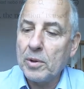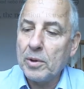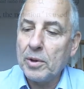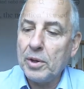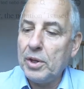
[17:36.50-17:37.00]

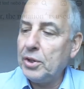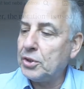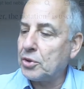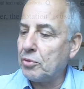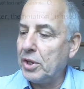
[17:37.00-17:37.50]

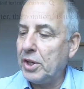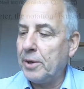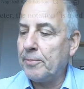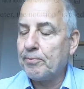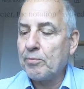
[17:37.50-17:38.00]
E3,
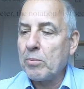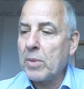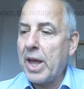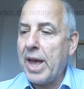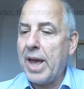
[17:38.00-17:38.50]

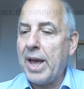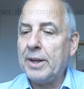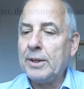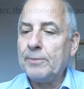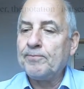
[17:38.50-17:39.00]
and
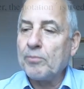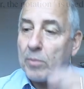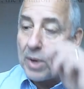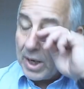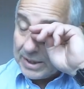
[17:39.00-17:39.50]

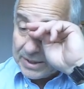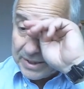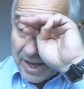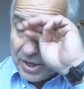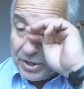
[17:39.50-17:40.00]
let's
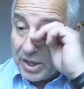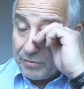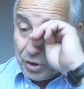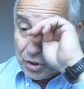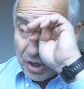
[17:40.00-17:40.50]
say that we
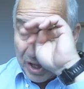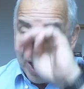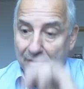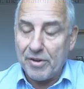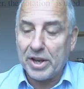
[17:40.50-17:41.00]
shall
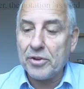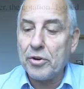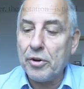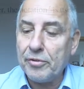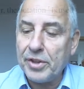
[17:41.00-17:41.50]
have a
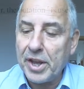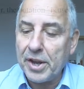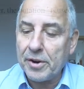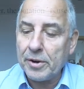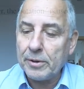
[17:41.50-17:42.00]
curve there,